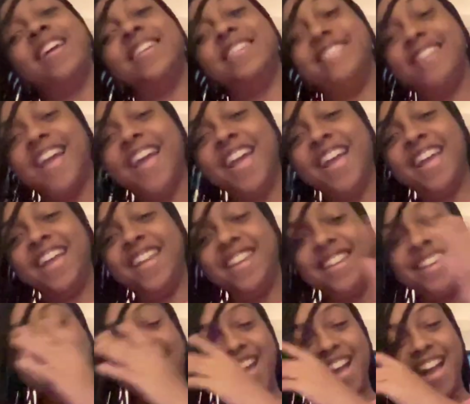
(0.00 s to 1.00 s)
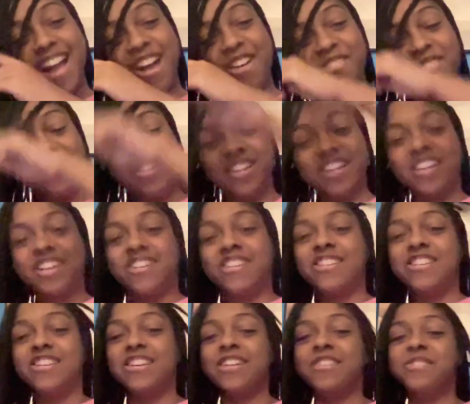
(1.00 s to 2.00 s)
Yay! I want to get out
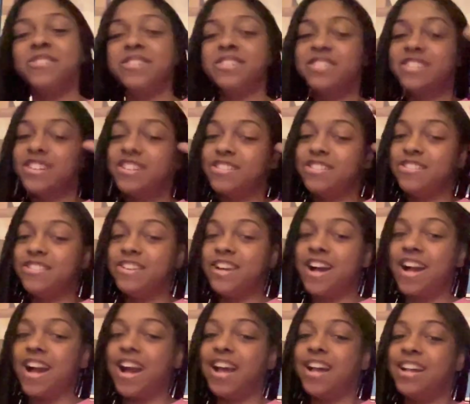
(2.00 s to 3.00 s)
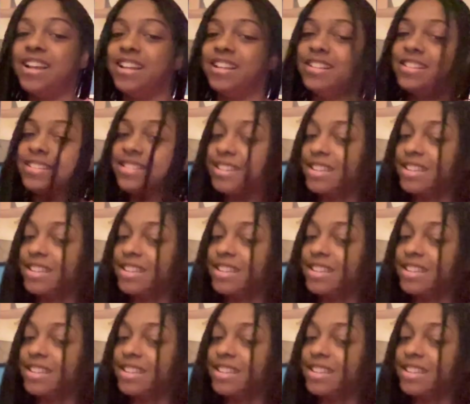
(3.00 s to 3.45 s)
here and I want to tell you guys.